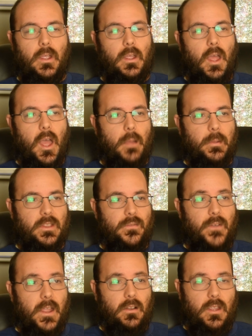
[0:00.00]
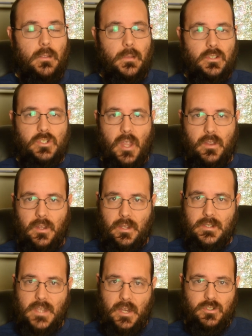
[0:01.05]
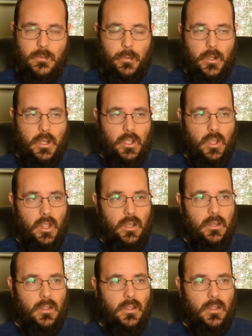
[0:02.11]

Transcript: But the final image I think is actually pretty good.